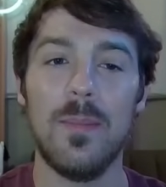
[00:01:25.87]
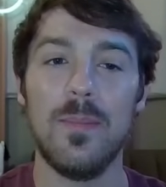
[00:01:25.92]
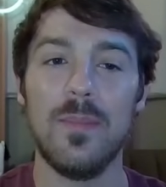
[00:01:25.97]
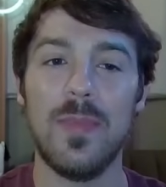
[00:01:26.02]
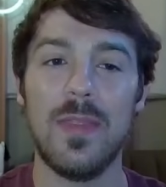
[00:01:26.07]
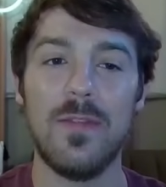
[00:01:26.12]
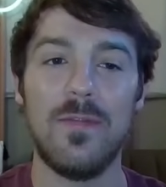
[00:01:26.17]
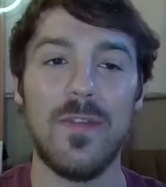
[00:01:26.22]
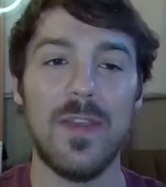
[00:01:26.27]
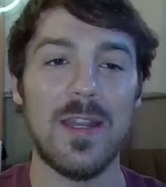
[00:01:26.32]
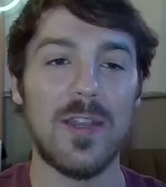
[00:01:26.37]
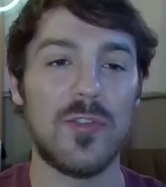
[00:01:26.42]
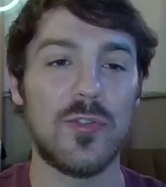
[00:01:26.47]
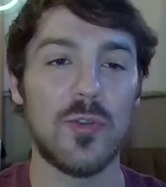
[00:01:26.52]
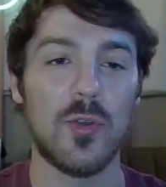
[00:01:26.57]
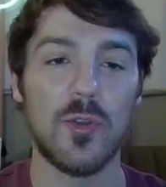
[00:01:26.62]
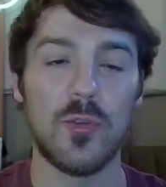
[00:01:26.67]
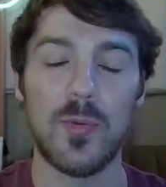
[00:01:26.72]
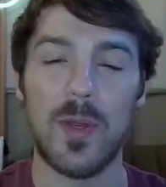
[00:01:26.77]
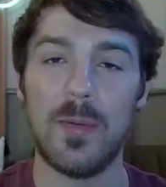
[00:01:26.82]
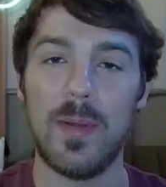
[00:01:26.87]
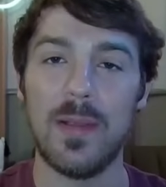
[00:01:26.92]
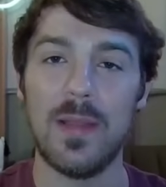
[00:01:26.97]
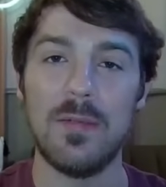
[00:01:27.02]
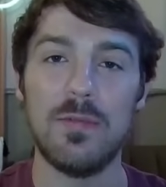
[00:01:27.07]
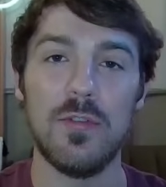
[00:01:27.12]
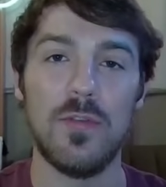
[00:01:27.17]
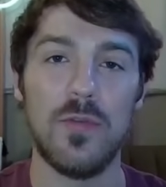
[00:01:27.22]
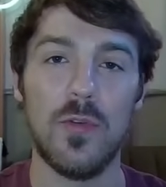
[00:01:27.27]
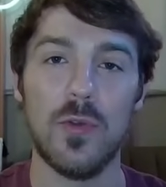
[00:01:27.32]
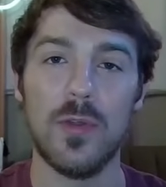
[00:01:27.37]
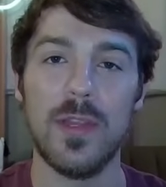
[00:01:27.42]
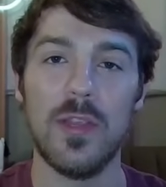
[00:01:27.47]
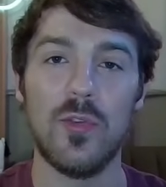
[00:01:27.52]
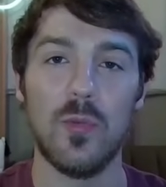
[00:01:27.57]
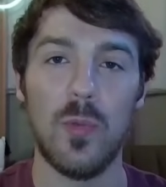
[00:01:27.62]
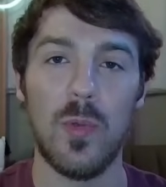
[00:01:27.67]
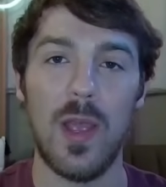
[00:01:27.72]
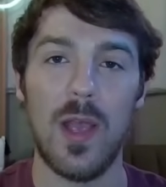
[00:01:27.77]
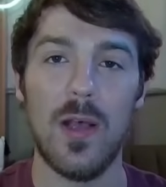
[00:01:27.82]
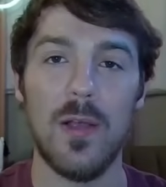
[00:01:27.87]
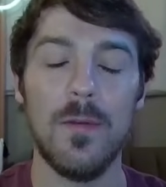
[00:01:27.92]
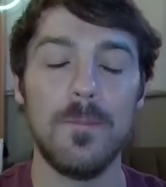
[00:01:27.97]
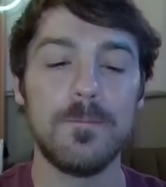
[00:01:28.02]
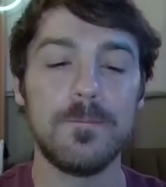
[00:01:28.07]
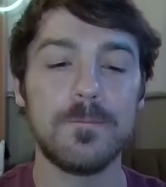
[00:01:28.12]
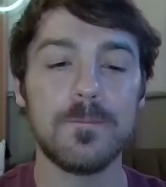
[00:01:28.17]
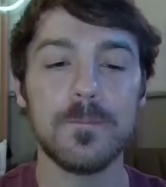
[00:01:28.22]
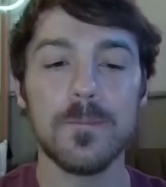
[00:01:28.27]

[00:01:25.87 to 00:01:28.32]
Venusaur's right around level 40 as well.